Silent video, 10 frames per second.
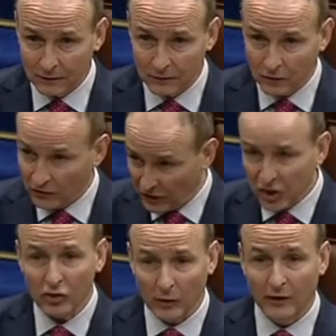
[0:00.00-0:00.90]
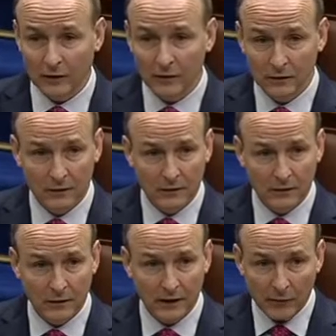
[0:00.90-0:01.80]
So there's an issue here.
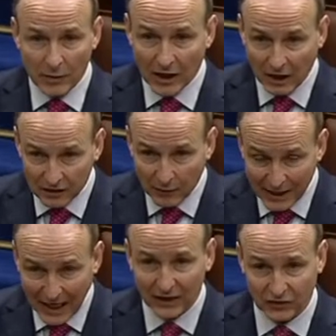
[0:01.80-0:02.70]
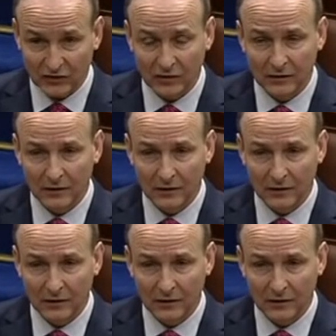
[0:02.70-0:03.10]
And they've been asked.